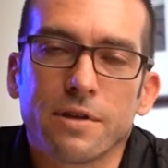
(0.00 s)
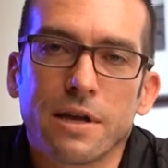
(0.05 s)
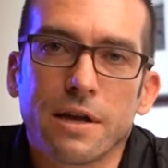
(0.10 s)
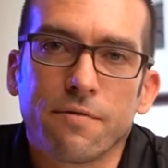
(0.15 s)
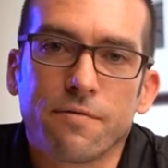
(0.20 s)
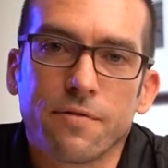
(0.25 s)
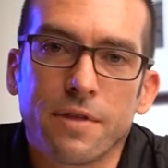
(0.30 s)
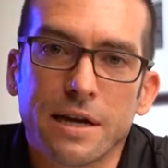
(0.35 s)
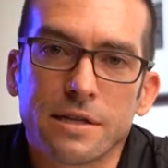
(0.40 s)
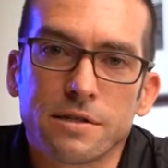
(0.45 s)

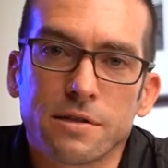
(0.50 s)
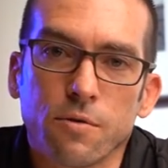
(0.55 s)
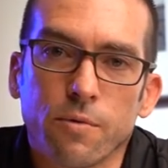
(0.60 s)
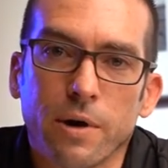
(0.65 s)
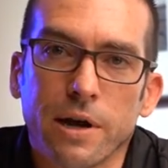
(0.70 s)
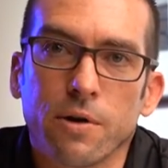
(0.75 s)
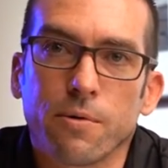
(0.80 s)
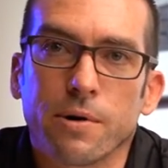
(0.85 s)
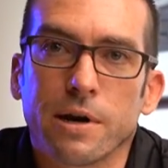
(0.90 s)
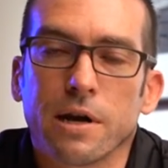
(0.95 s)
if that's the
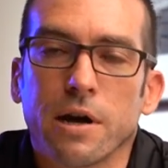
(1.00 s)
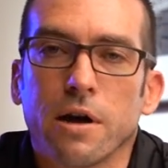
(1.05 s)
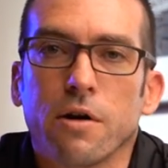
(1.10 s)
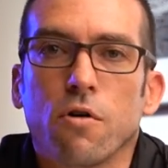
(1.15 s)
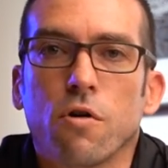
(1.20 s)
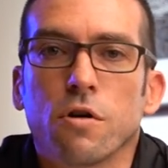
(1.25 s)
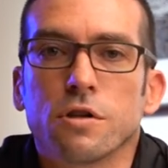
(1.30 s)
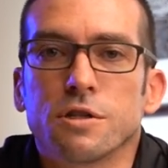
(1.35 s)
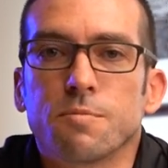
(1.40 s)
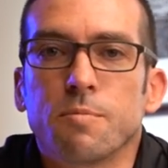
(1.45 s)
way you want to go
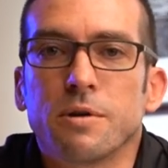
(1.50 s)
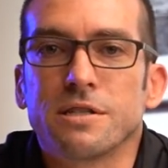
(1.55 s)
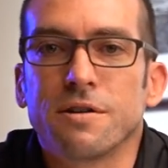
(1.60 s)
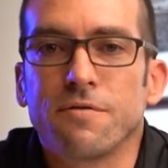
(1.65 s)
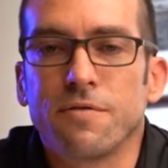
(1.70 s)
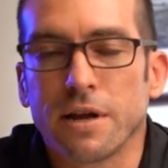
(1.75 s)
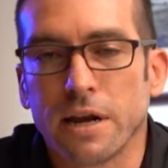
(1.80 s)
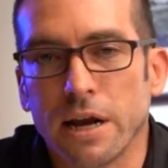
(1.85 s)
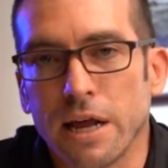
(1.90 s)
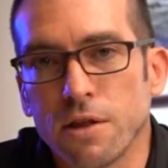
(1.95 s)
on
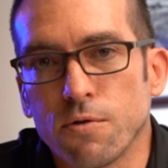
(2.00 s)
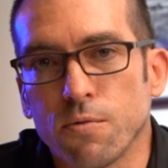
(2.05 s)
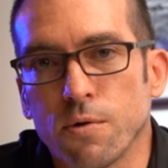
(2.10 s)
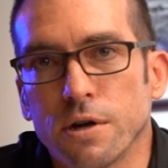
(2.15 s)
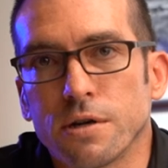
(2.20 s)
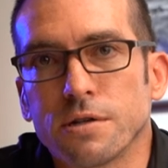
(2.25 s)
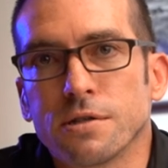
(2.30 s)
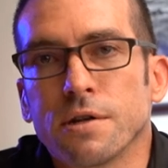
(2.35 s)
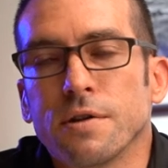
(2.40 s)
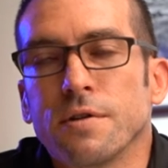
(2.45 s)
specific
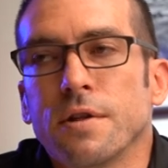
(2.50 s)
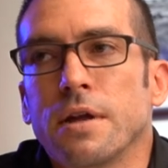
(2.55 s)
networks?